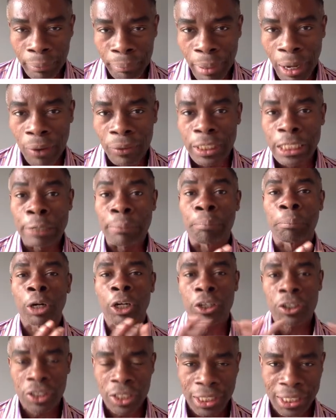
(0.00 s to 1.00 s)
about
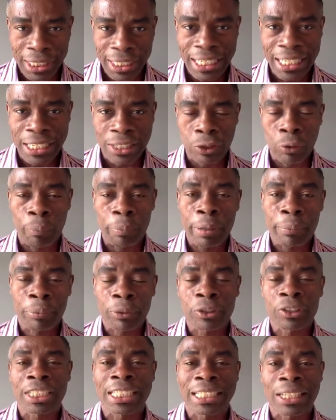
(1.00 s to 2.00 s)
emergency. So people
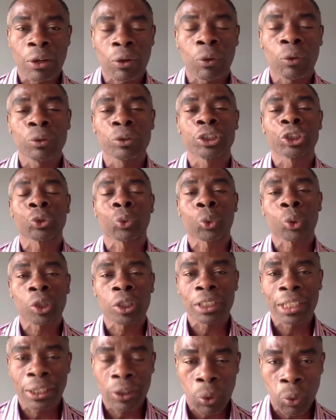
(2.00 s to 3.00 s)
are still
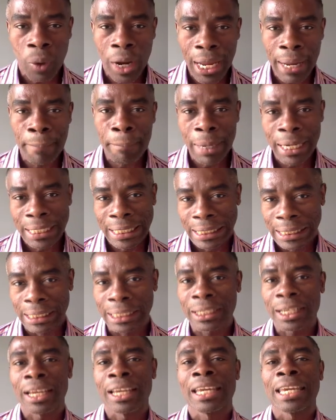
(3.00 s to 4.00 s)
squirreling away
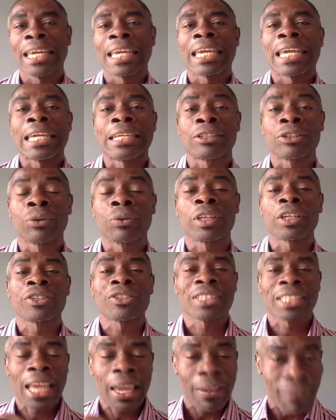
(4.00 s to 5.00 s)
money into their
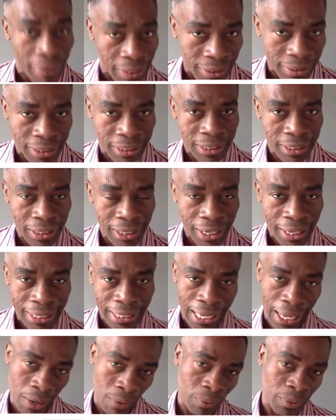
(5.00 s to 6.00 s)
savings
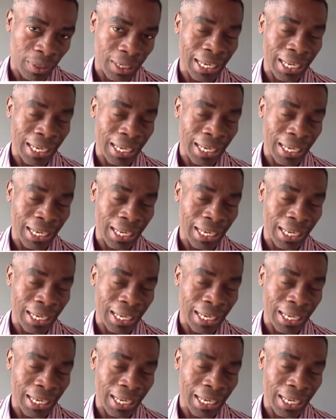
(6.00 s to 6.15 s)
account.